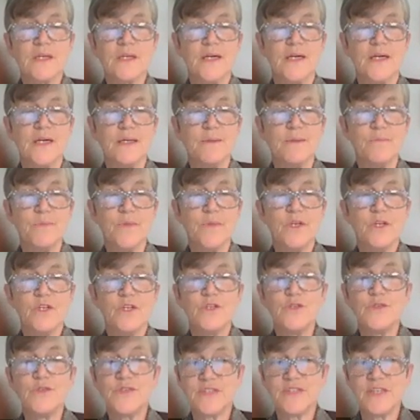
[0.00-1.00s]
um,
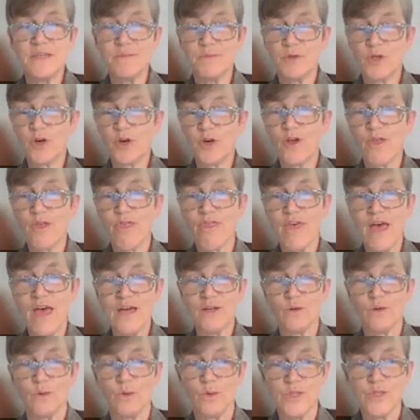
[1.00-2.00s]
you see them occur in that
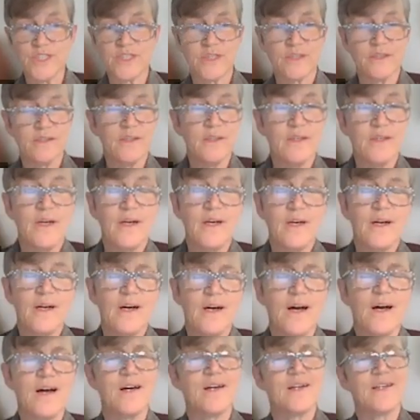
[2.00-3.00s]
order.
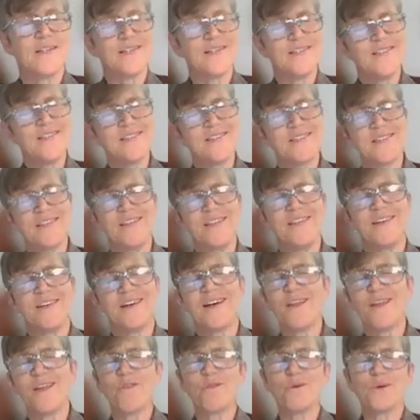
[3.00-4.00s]
Uh, and I see,
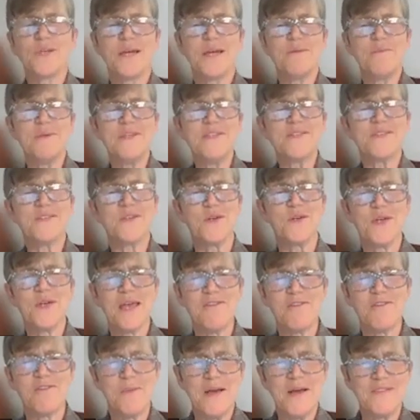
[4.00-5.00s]
I thought I'd been so
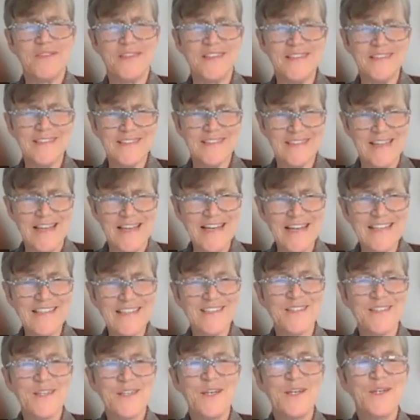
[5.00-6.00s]
careful about these
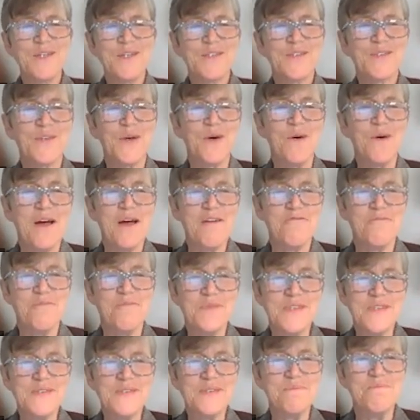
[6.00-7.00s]
slides, so I've,
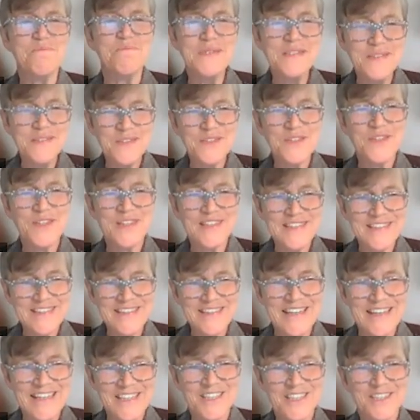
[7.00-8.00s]
there's a
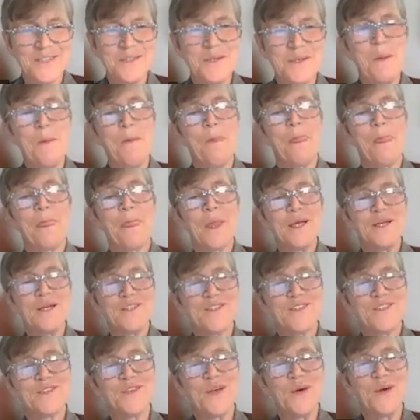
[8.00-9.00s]
mistranslation.
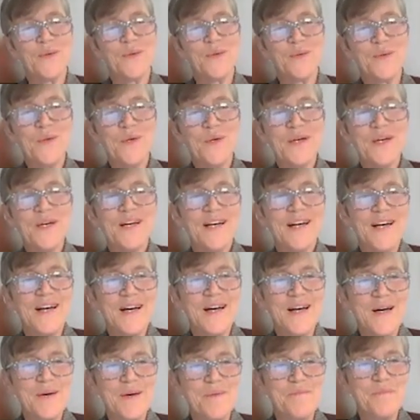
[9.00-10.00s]
So
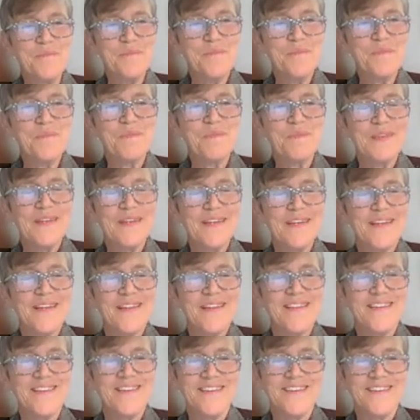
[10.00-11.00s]
um,
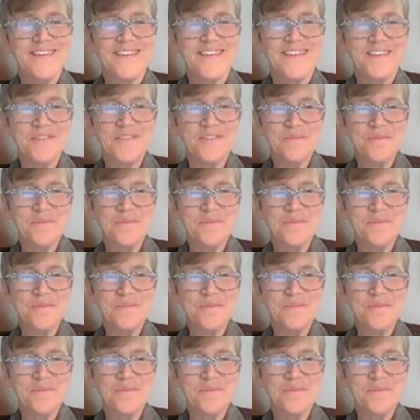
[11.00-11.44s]
the